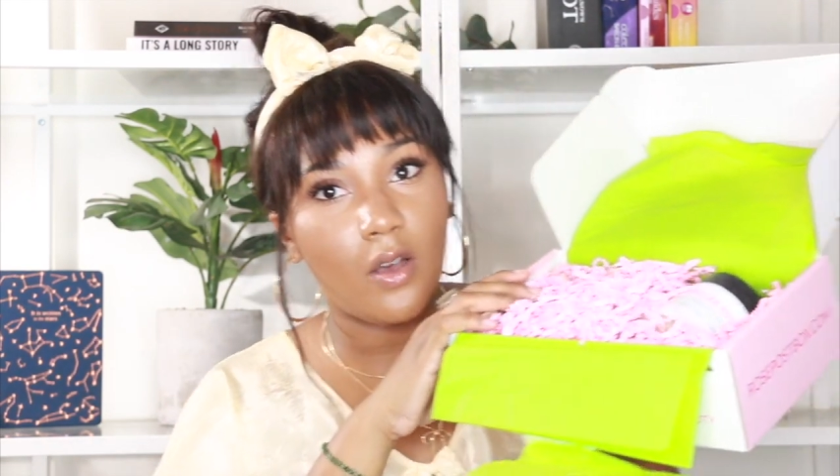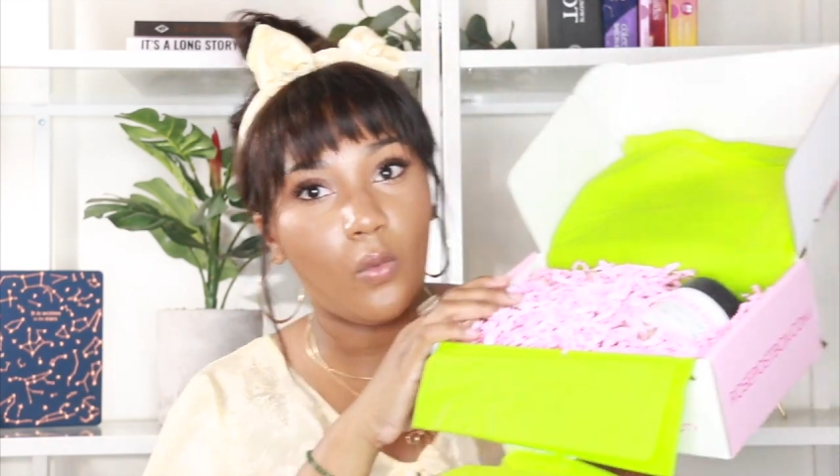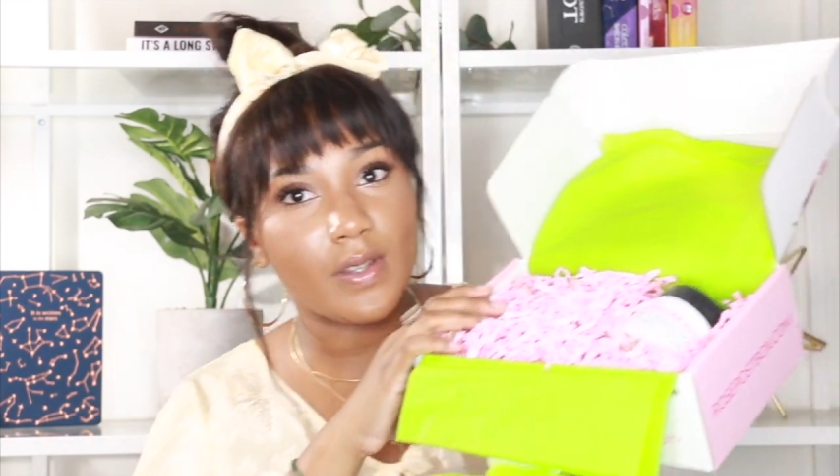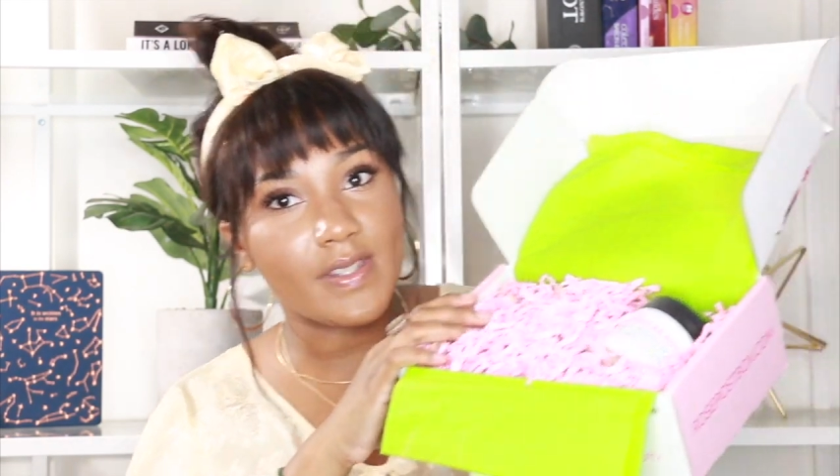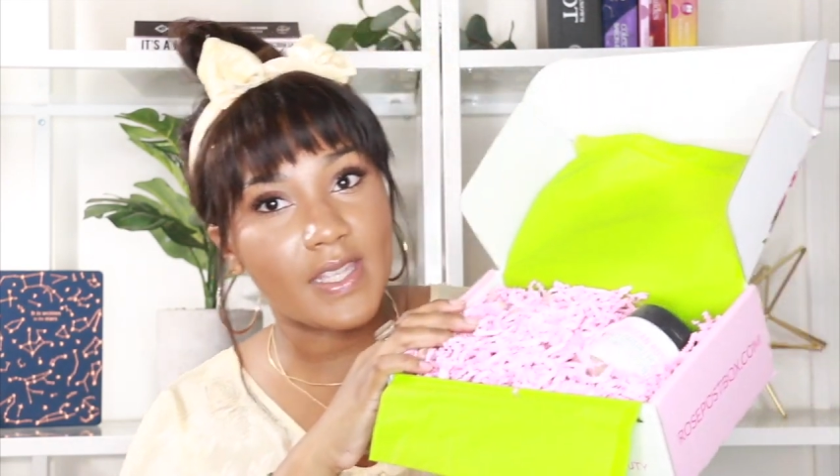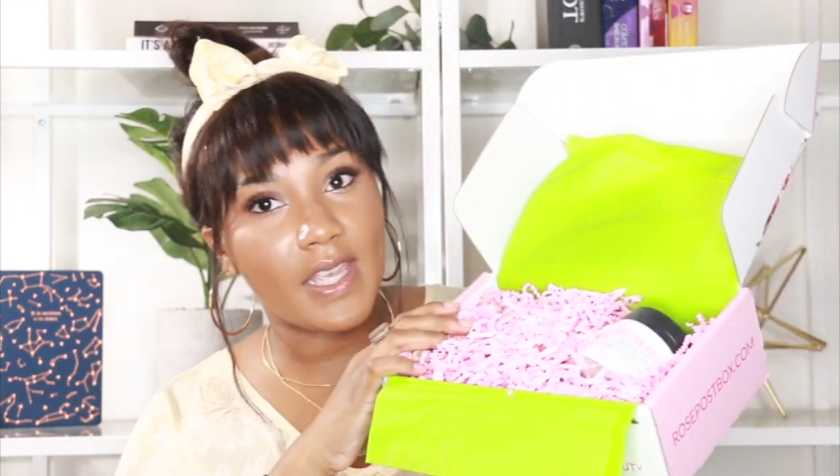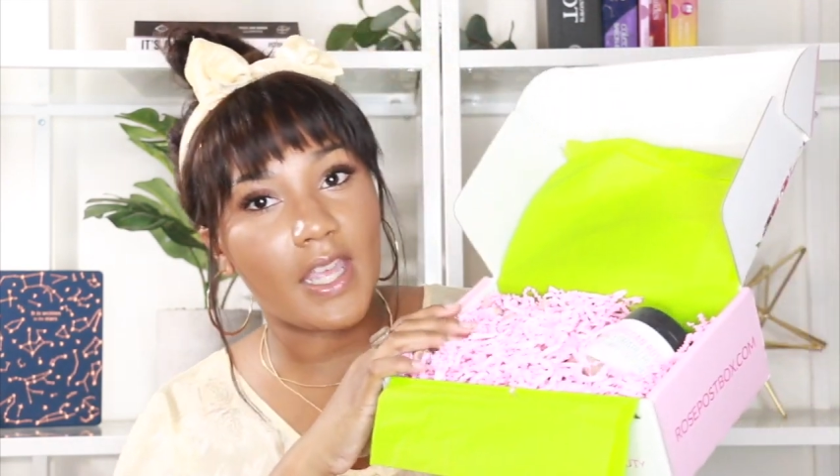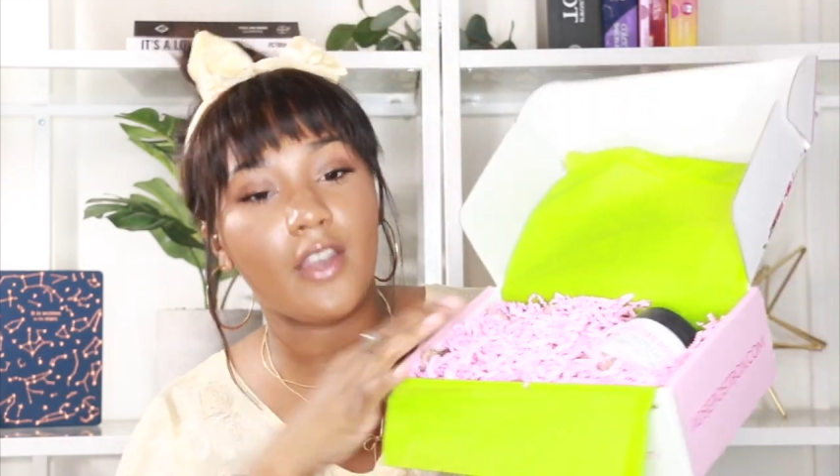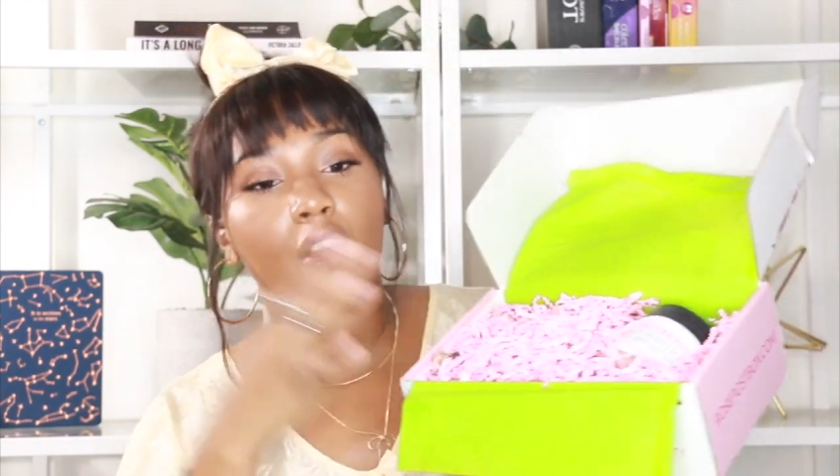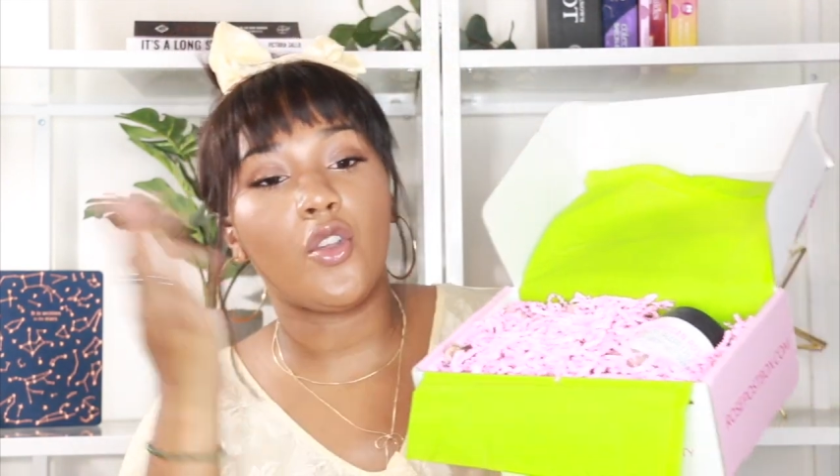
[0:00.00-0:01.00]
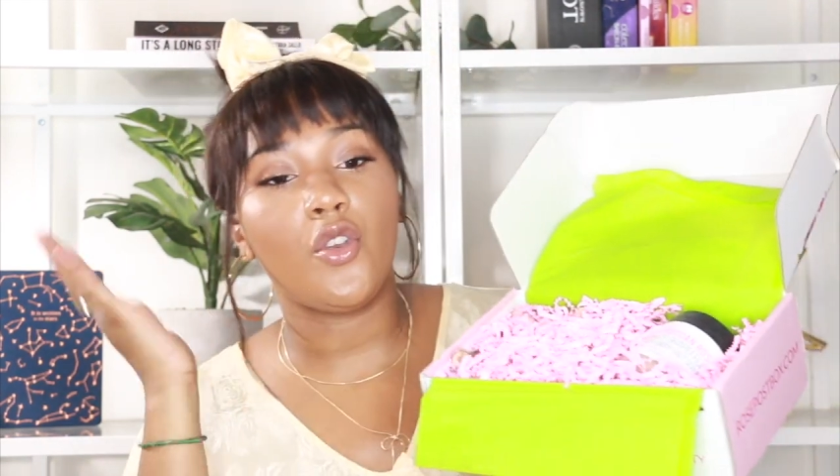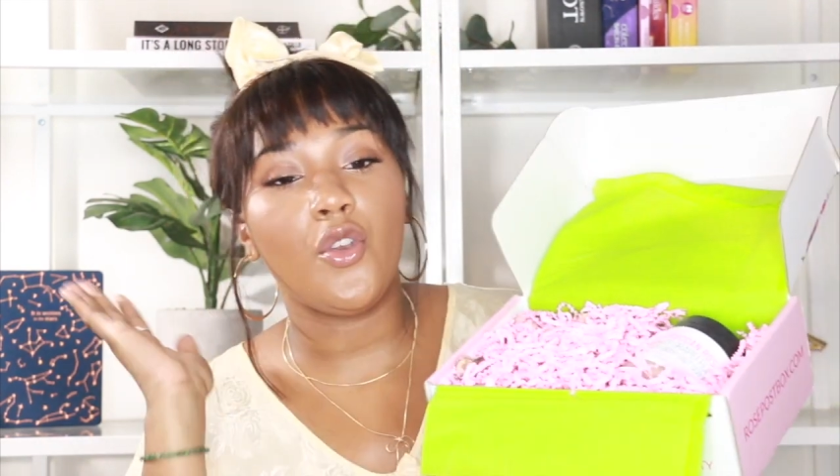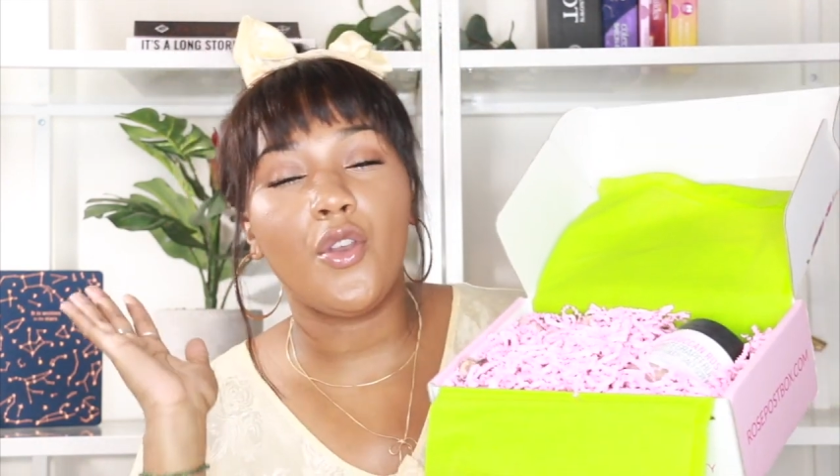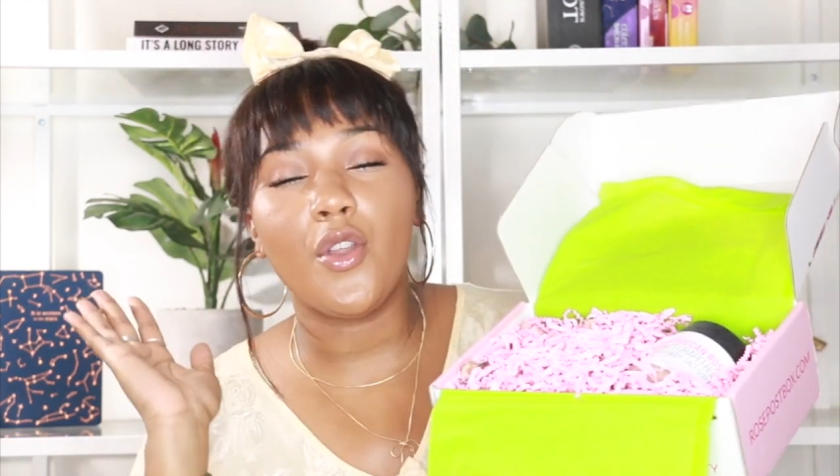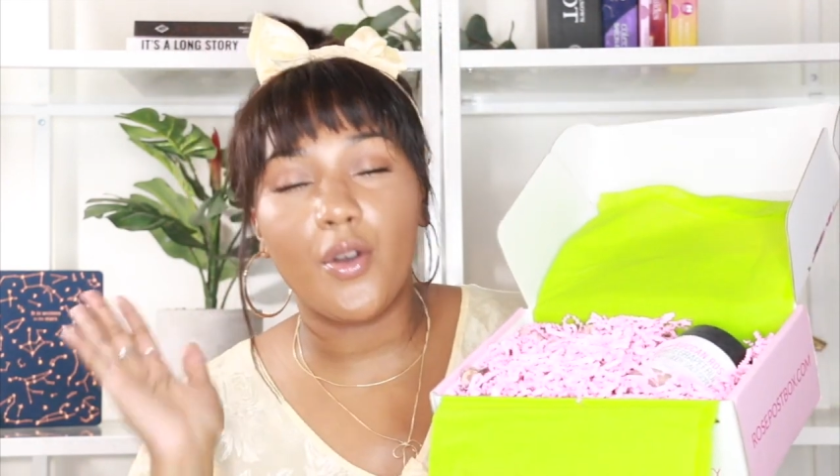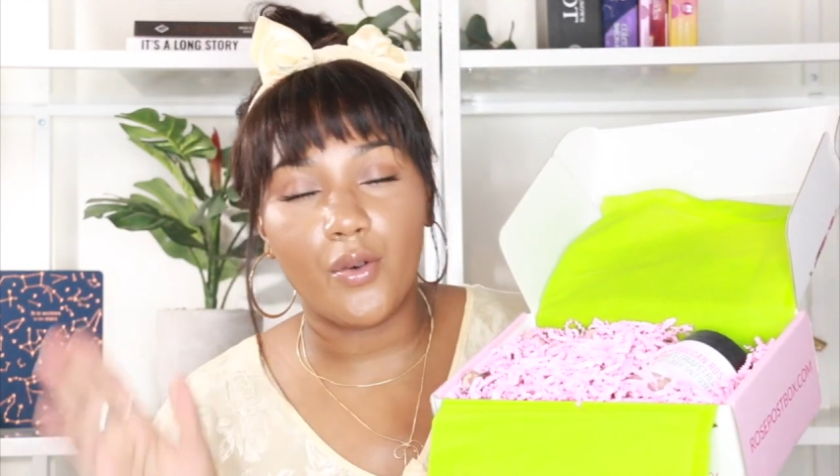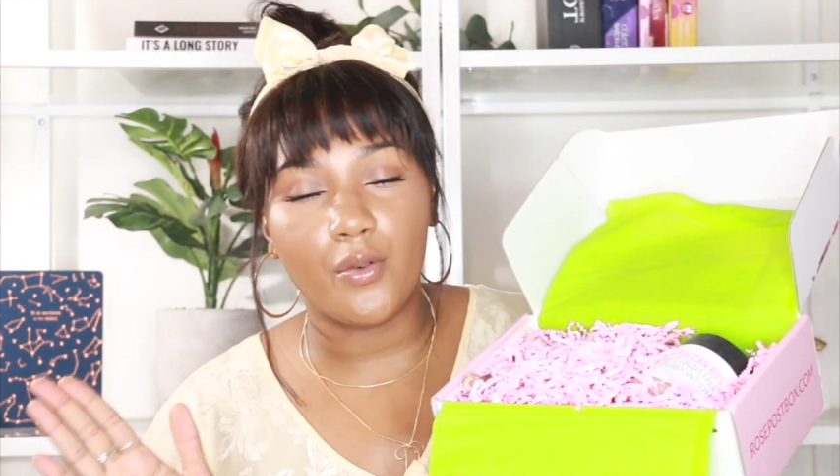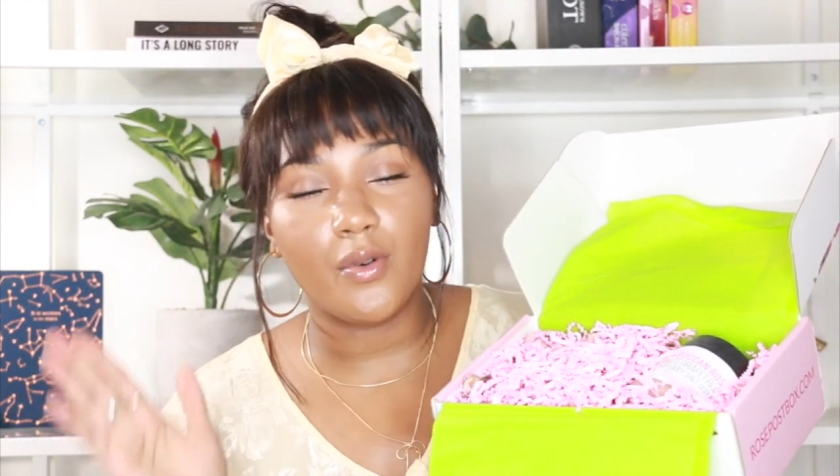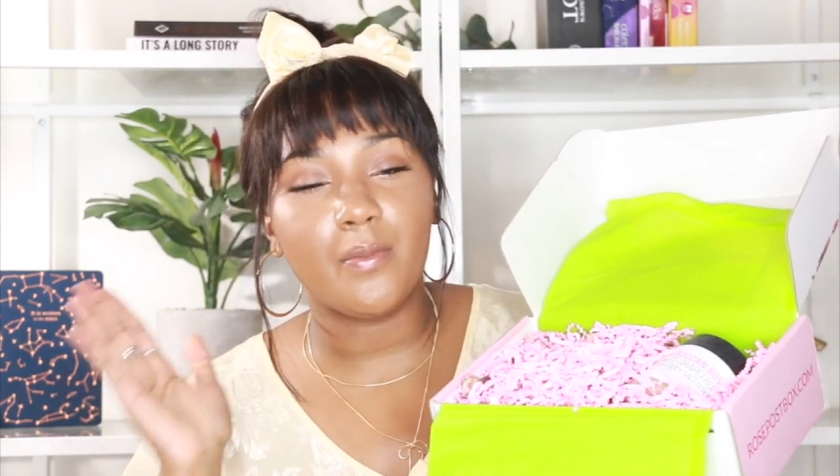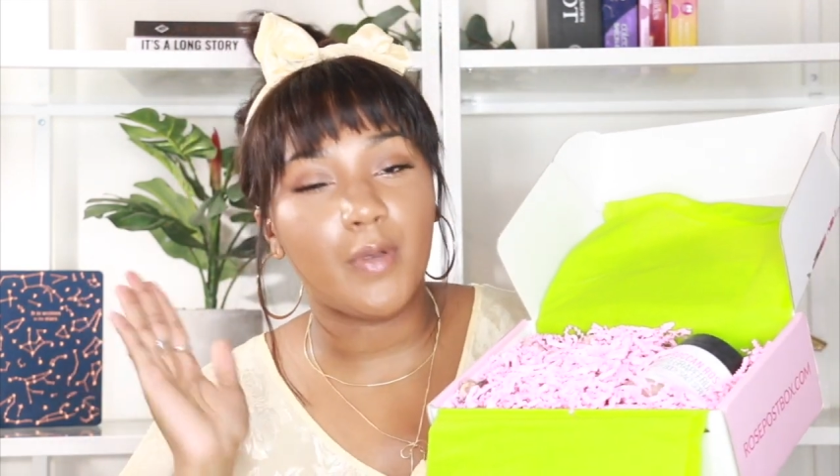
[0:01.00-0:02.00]
once again,
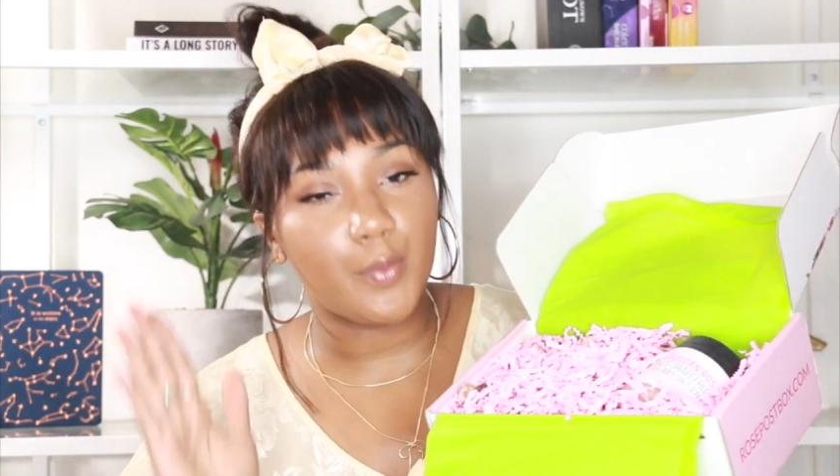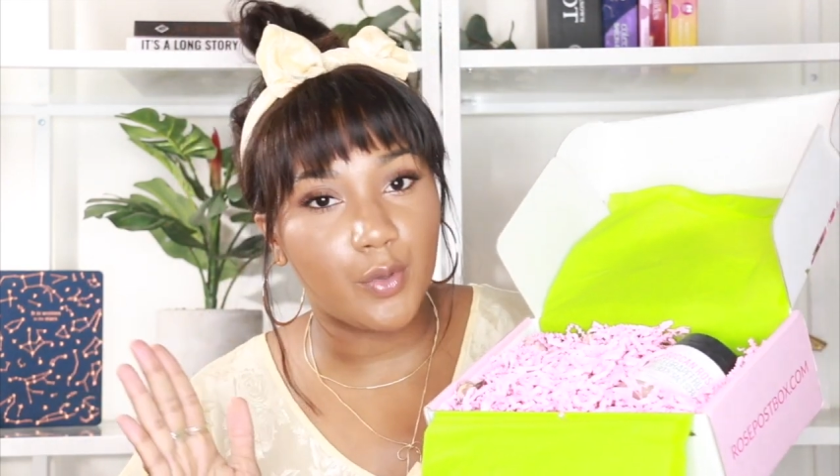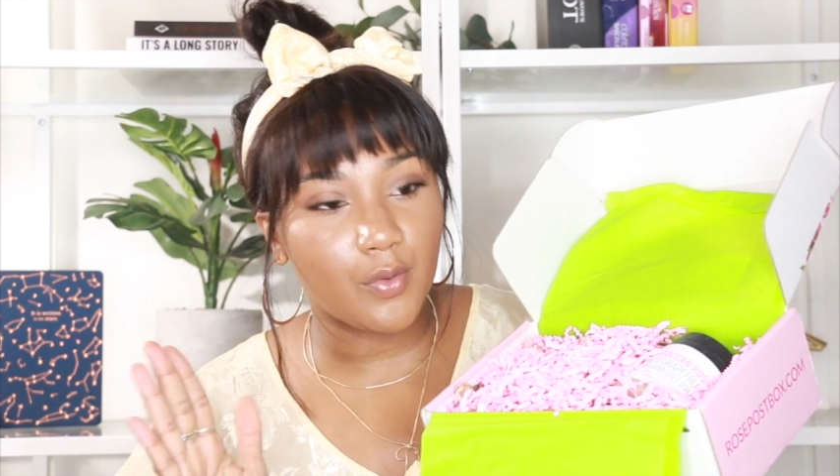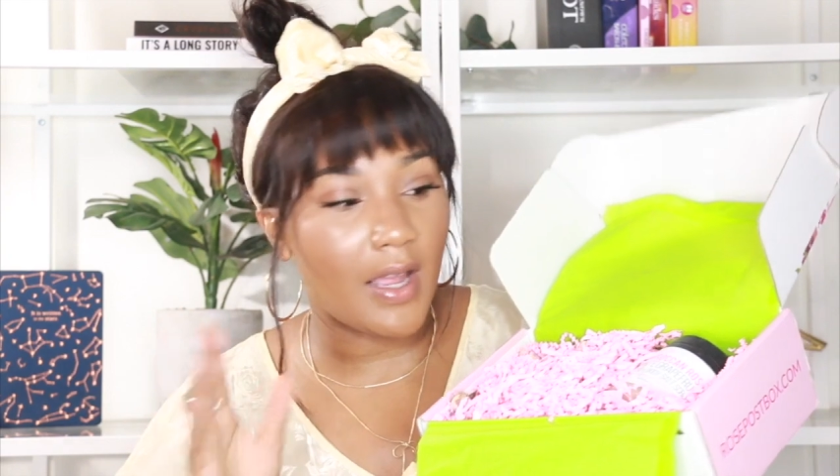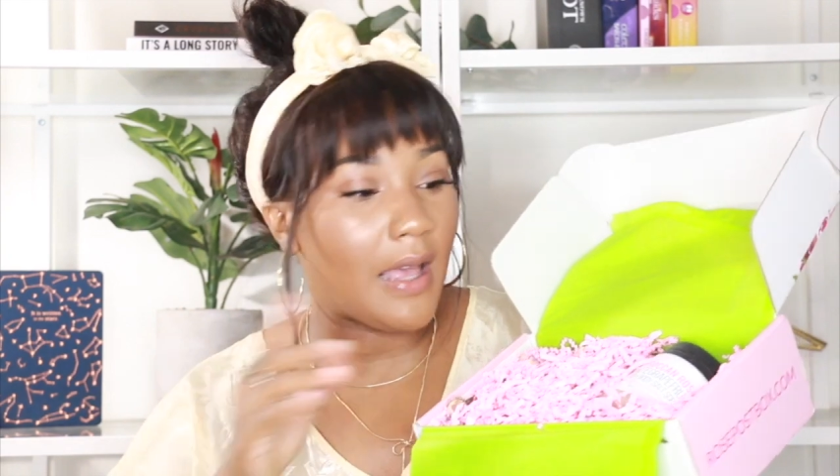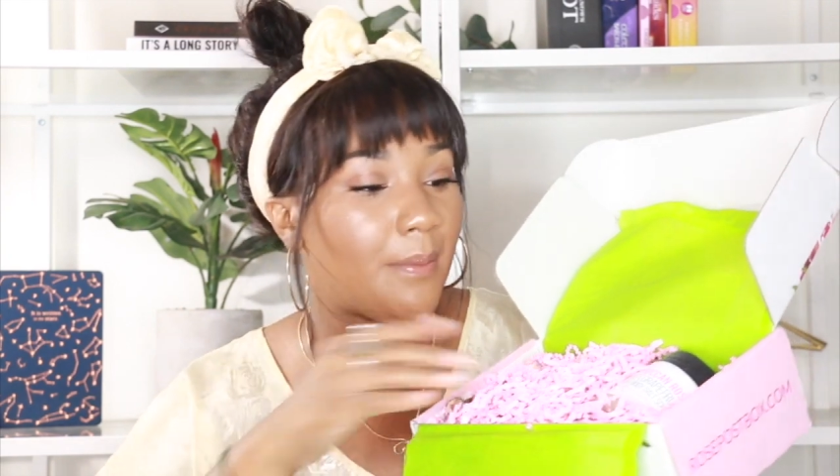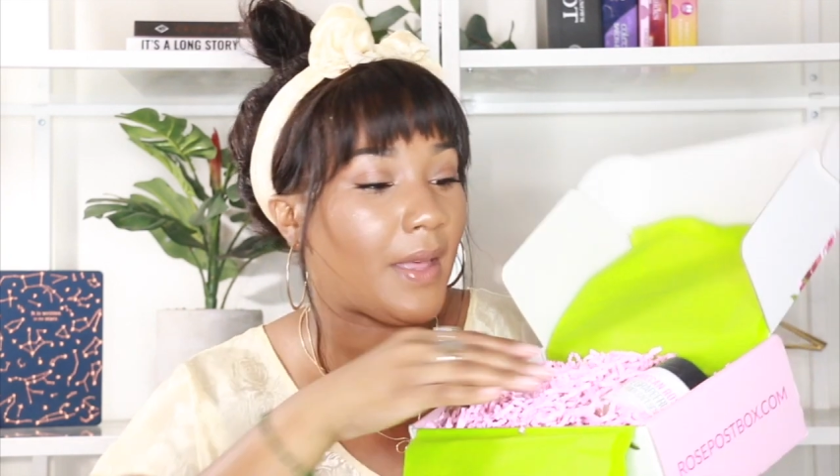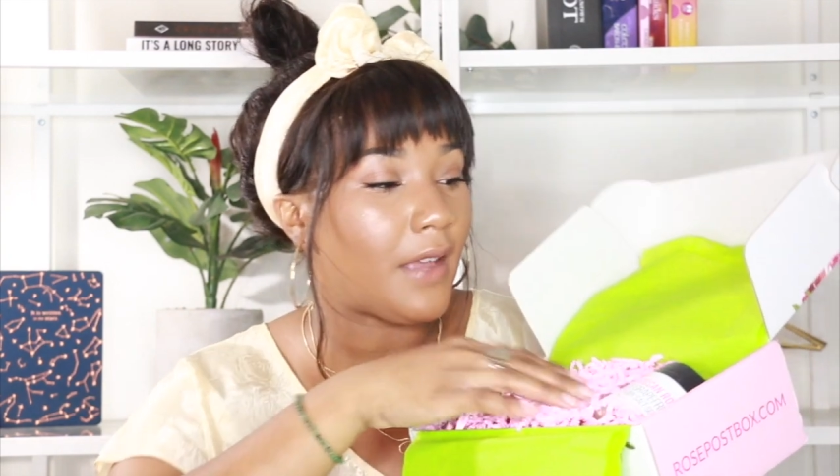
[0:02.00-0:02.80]
no bubble wrap.